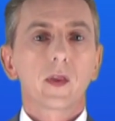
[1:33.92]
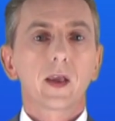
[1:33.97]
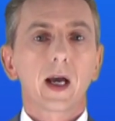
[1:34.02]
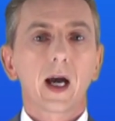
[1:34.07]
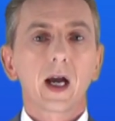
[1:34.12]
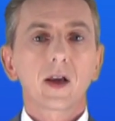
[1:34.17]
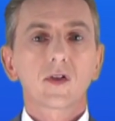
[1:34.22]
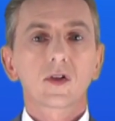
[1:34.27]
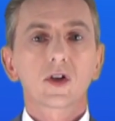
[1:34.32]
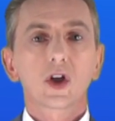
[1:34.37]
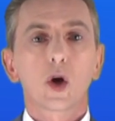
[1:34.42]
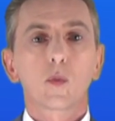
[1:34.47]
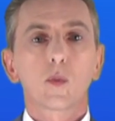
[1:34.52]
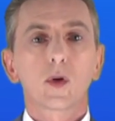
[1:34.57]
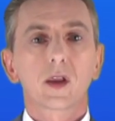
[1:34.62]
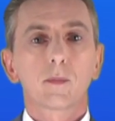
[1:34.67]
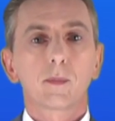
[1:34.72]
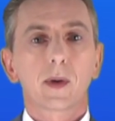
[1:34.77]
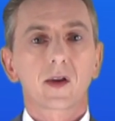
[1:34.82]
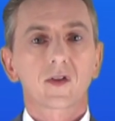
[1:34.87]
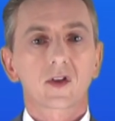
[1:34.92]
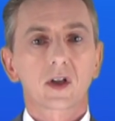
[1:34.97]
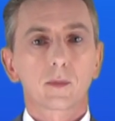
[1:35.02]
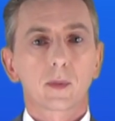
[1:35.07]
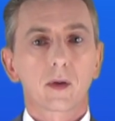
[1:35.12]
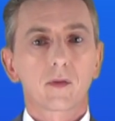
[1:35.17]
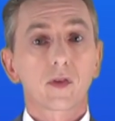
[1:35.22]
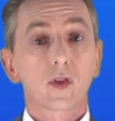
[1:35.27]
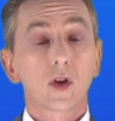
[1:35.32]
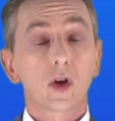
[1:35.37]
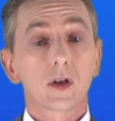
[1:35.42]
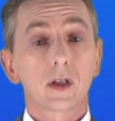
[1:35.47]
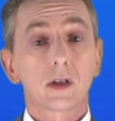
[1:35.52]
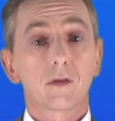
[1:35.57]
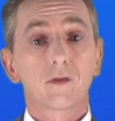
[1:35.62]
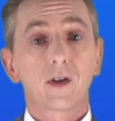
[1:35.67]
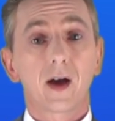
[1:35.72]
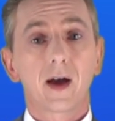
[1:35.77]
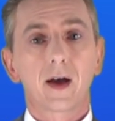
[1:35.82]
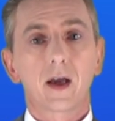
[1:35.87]
the isotope with a mass number of
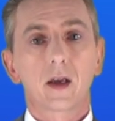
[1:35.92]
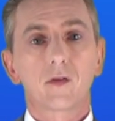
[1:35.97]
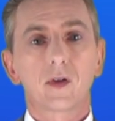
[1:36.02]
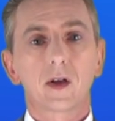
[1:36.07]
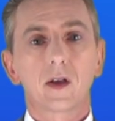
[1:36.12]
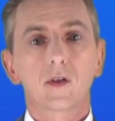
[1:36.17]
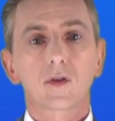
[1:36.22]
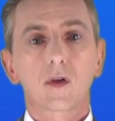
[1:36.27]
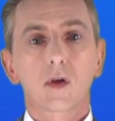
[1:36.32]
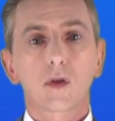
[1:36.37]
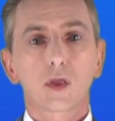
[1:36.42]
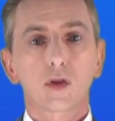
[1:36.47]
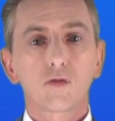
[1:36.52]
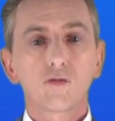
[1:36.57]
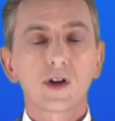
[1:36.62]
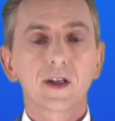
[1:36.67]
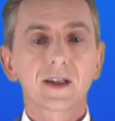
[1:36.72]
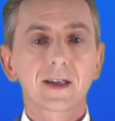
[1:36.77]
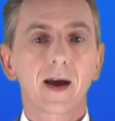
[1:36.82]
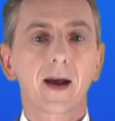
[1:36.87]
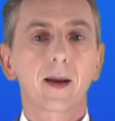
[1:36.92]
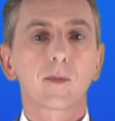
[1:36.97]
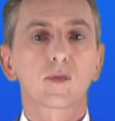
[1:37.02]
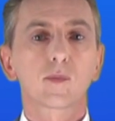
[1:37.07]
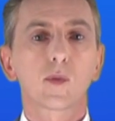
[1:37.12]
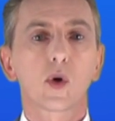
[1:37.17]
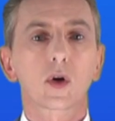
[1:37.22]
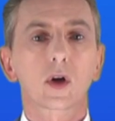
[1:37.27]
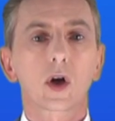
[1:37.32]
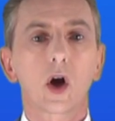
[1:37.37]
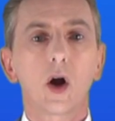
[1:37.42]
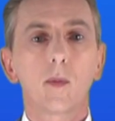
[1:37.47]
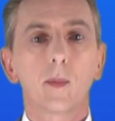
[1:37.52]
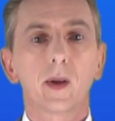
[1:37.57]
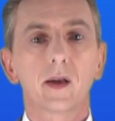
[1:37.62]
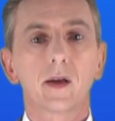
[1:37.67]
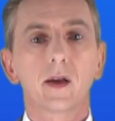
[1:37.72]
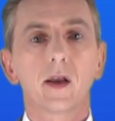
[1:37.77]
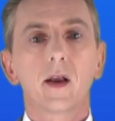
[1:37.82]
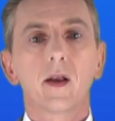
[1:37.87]
35 is 3 times more
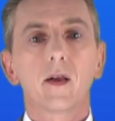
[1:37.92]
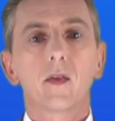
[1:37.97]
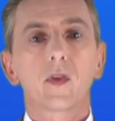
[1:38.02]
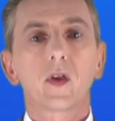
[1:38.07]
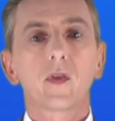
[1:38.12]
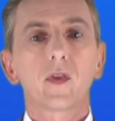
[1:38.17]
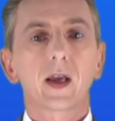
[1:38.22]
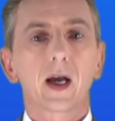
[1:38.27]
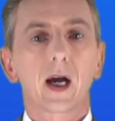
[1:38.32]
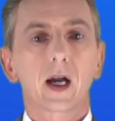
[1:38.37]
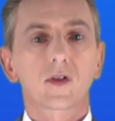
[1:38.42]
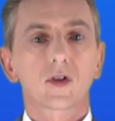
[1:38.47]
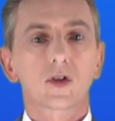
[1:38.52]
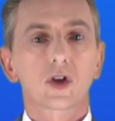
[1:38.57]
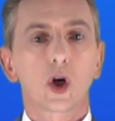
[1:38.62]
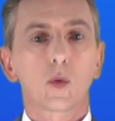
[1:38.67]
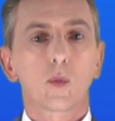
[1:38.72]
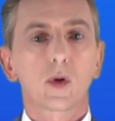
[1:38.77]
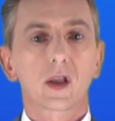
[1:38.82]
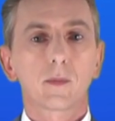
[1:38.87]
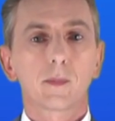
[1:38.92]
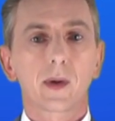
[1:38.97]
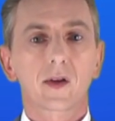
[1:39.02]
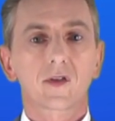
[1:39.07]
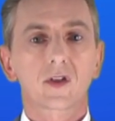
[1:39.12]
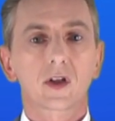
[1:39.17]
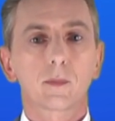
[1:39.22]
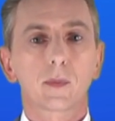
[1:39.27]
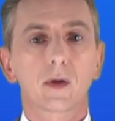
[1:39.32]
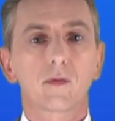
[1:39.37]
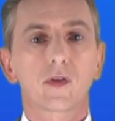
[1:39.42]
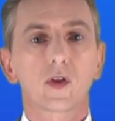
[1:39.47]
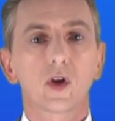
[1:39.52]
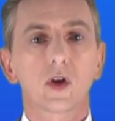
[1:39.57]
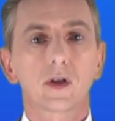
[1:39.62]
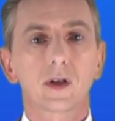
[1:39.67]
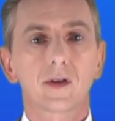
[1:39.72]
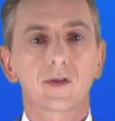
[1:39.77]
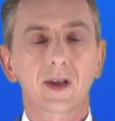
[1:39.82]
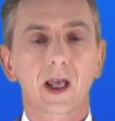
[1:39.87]
common than the isotope with a mass number of
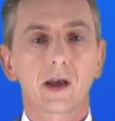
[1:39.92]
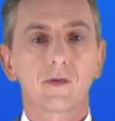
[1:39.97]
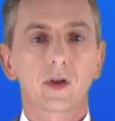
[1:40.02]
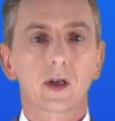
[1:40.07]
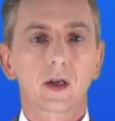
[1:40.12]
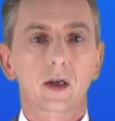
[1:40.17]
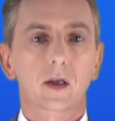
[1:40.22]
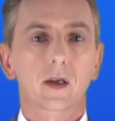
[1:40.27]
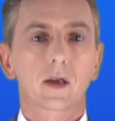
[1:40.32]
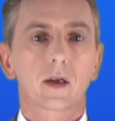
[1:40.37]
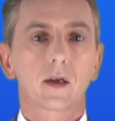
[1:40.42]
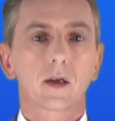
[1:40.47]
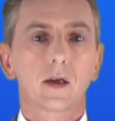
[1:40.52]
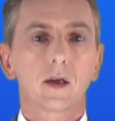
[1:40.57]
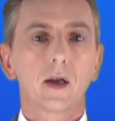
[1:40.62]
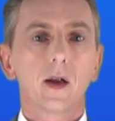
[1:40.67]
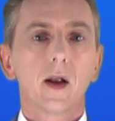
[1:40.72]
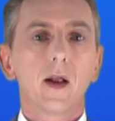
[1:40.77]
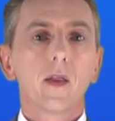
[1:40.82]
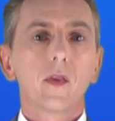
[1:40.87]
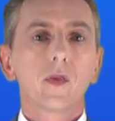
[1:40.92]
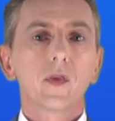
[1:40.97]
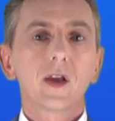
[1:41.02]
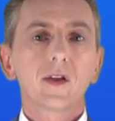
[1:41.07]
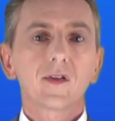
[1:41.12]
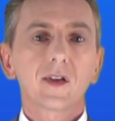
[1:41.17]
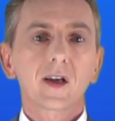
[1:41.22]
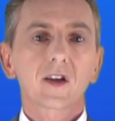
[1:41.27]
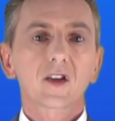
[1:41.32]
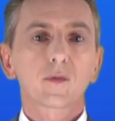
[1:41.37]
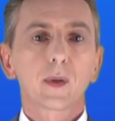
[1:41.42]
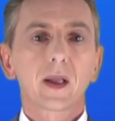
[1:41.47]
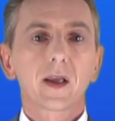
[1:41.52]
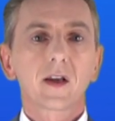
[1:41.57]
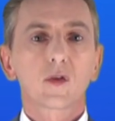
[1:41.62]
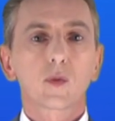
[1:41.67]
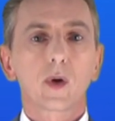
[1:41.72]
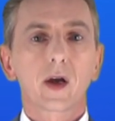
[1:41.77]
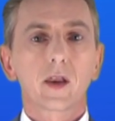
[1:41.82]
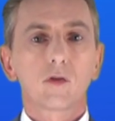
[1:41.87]
37. This
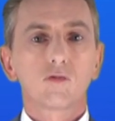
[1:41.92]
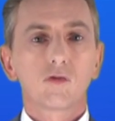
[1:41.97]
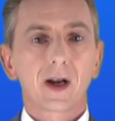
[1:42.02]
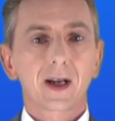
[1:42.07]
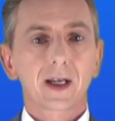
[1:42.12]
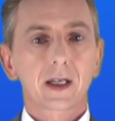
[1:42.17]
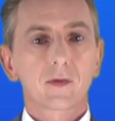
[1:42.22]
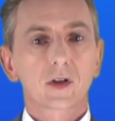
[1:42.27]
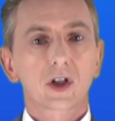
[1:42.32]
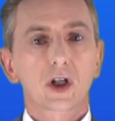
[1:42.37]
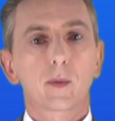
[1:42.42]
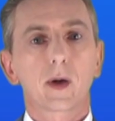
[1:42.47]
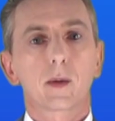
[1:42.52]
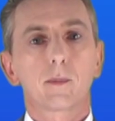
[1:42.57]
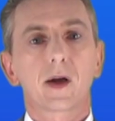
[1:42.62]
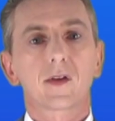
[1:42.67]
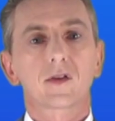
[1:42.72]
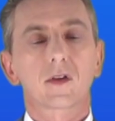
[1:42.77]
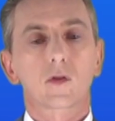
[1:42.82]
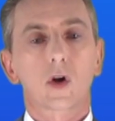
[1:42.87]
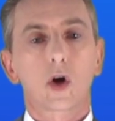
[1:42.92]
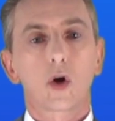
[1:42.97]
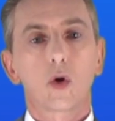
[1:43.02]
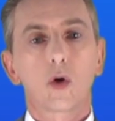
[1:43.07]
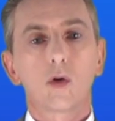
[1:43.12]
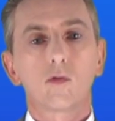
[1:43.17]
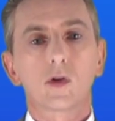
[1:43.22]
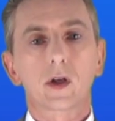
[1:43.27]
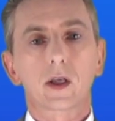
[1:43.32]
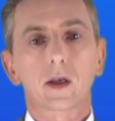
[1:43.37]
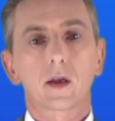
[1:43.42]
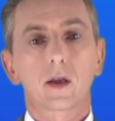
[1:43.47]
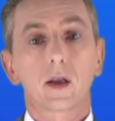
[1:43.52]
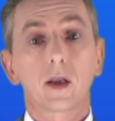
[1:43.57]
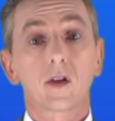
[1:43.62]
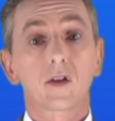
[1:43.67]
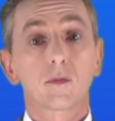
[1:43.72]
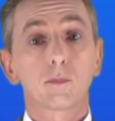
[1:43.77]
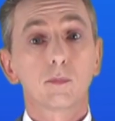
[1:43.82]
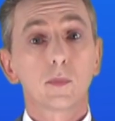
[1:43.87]
explains why the relative atomic mass of chlorine
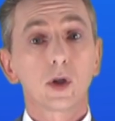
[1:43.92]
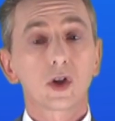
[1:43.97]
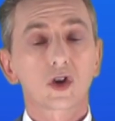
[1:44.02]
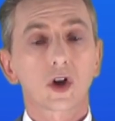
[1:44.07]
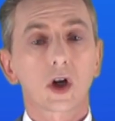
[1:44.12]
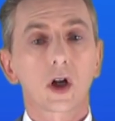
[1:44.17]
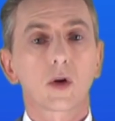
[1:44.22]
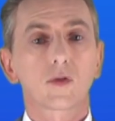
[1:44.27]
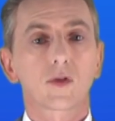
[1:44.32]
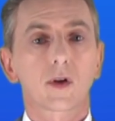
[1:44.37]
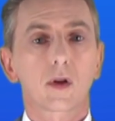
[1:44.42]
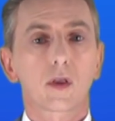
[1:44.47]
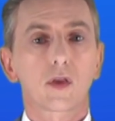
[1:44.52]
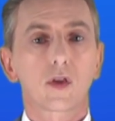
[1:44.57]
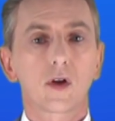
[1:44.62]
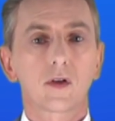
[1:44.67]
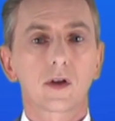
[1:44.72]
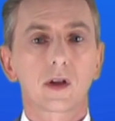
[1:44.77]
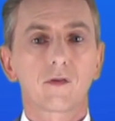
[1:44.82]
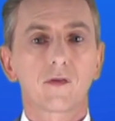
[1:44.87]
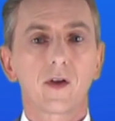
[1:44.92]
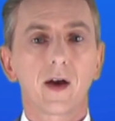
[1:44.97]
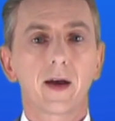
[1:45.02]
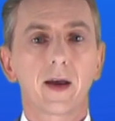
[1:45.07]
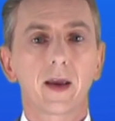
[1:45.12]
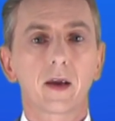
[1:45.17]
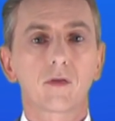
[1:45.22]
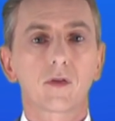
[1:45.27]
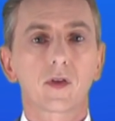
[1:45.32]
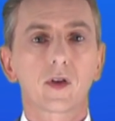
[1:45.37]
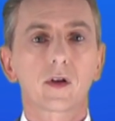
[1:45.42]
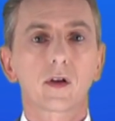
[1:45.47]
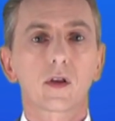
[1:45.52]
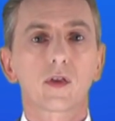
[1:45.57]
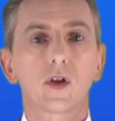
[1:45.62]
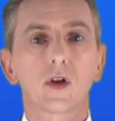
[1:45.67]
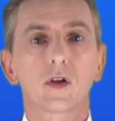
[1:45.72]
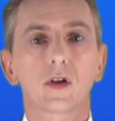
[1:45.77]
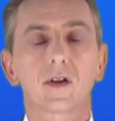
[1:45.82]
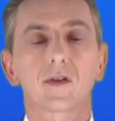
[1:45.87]
is much closer to 35 than to
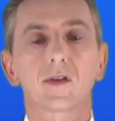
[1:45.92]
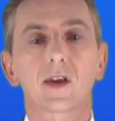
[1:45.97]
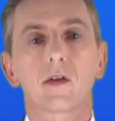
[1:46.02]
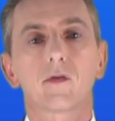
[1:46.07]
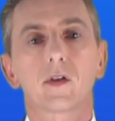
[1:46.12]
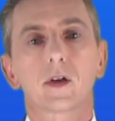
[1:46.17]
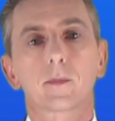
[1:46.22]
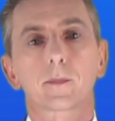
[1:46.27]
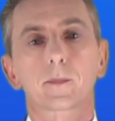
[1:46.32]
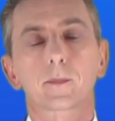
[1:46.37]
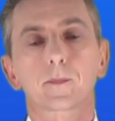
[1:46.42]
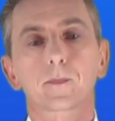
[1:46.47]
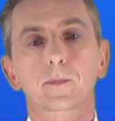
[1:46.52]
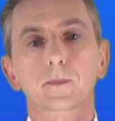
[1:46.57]
37.